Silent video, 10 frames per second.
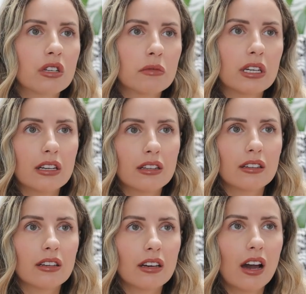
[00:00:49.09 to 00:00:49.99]

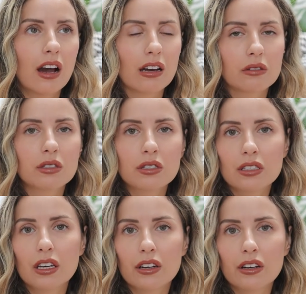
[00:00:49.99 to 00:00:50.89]
immediately I was
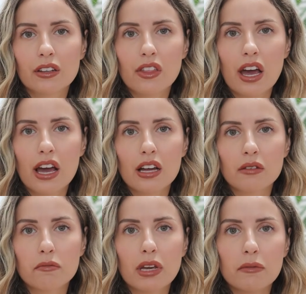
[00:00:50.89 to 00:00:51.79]
scared
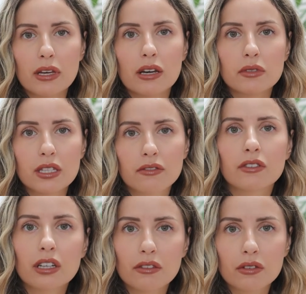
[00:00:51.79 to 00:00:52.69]
that maybe I'm
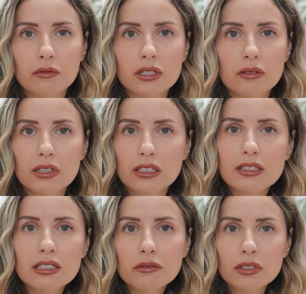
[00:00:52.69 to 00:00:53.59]
suffering from something
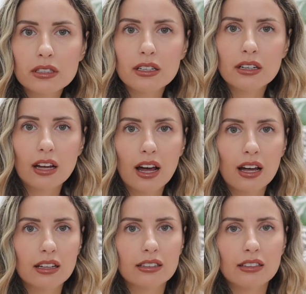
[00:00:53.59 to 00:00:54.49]
similar
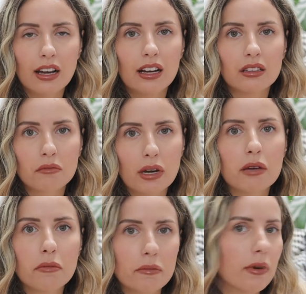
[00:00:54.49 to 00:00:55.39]
and that
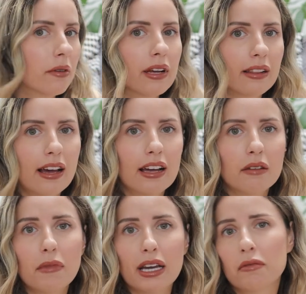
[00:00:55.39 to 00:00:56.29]
my bump on my
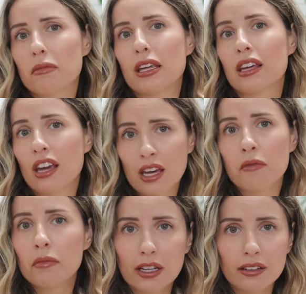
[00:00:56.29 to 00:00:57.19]
leg might be a
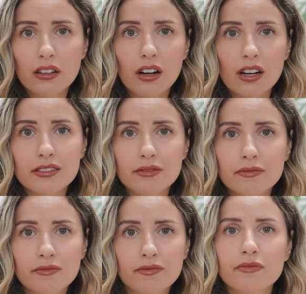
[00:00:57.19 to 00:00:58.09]
blood clot.
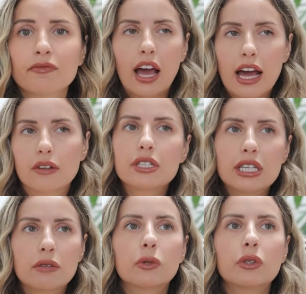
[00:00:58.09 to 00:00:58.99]
I was
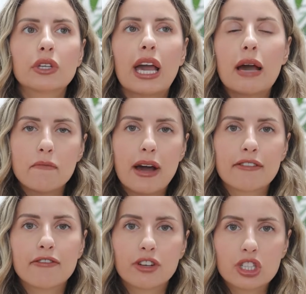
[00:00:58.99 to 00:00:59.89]
able to get
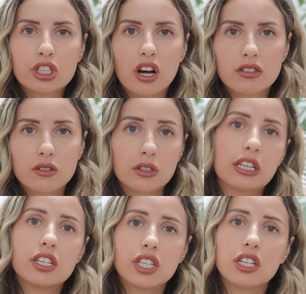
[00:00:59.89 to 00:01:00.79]
my first
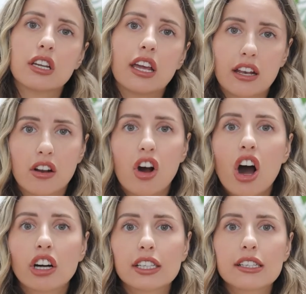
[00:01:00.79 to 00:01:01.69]
consultation in
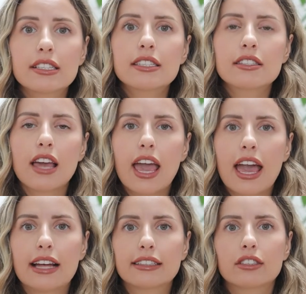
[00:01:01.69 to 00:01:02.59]
August,
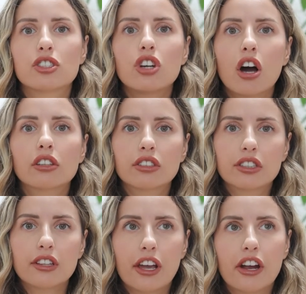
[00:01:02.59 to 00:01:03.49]
and the
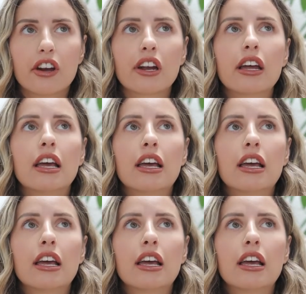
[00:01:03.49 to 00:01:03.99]
doctor there